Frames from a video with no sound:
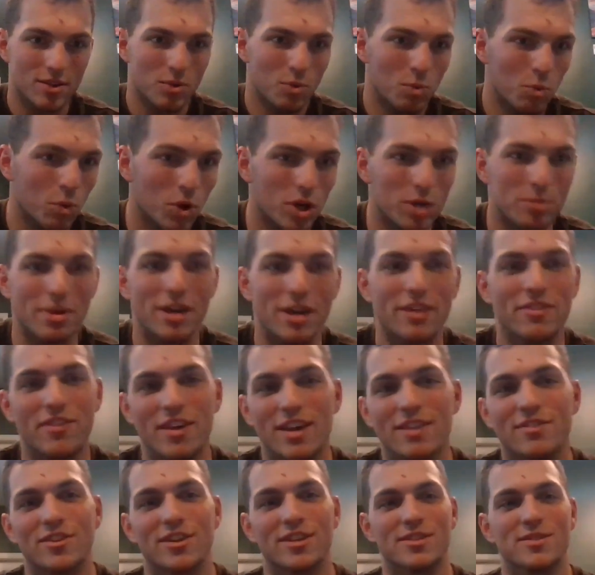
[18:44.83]
One of my
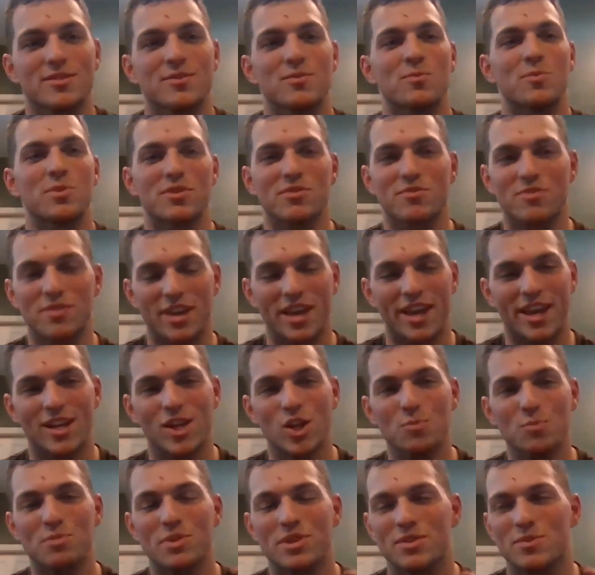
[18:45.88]
favorites. One of
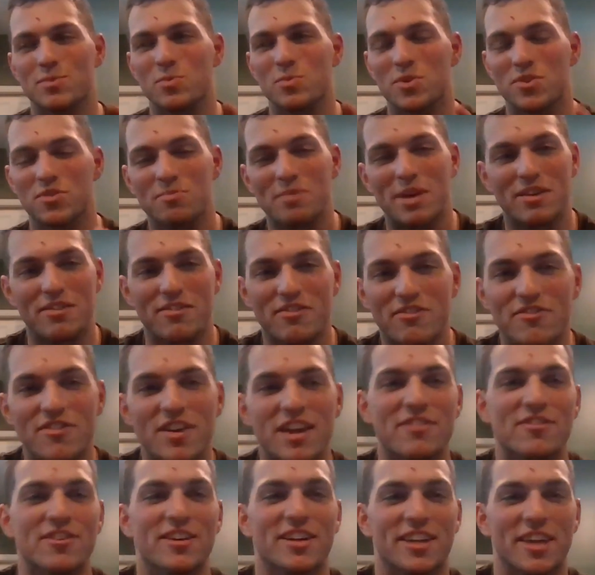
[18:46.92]
antelope is one of my
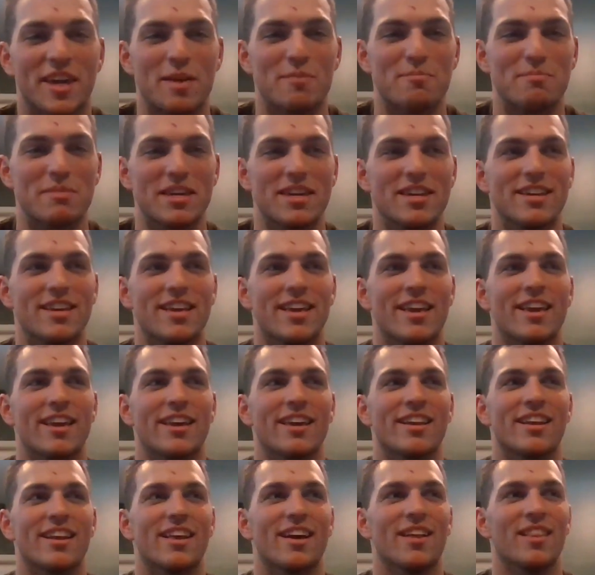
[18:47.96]
favorite game meat,
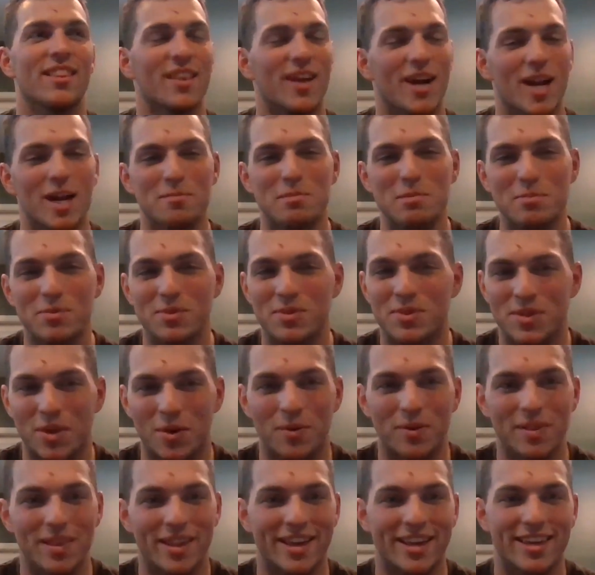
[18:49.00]
and a lot of people don't
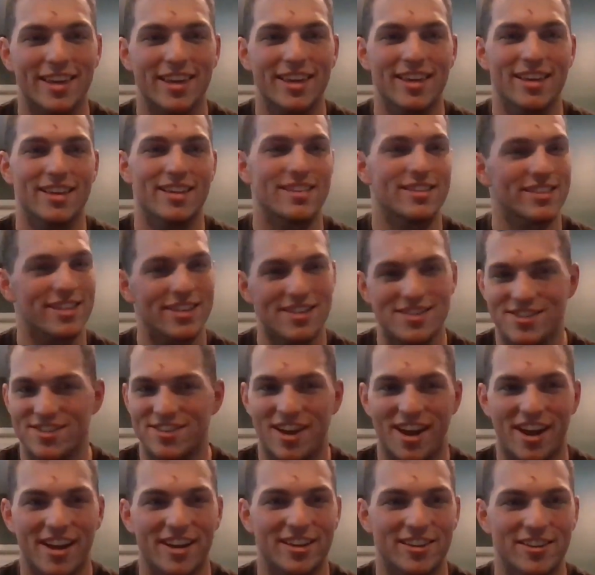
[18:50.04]
like it. It's because you're
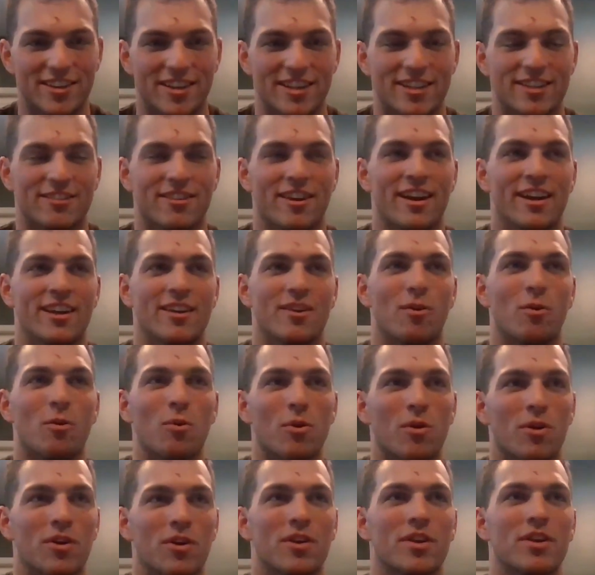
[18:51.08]
not cooking it right,
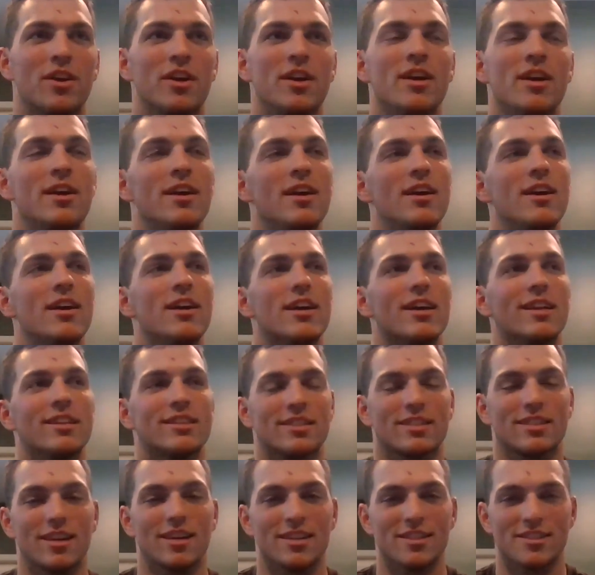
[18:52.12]
or it's
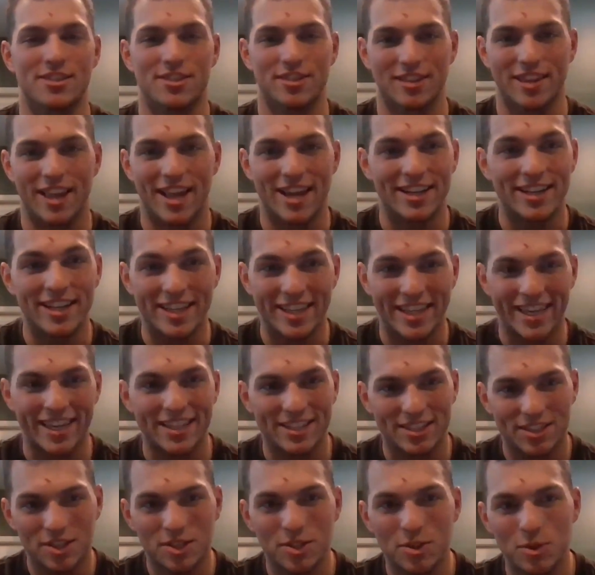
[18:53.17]
because you're letting it
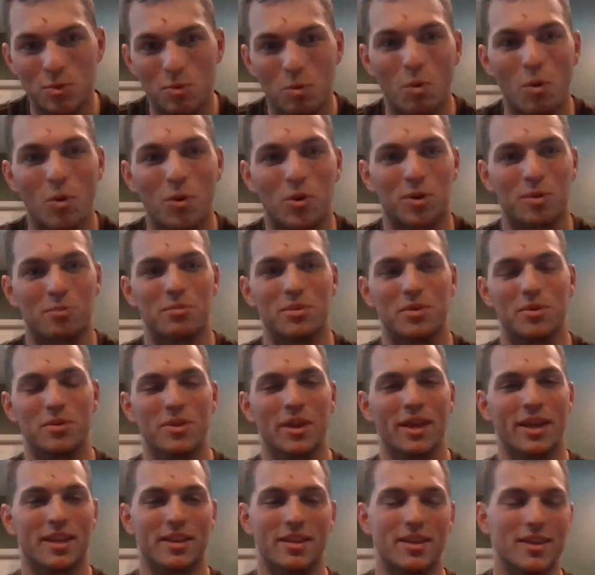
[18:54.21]
get too warm.
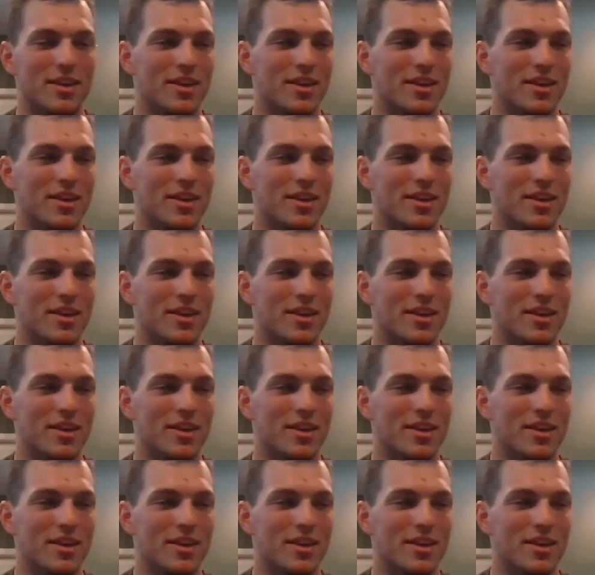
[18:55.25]
Like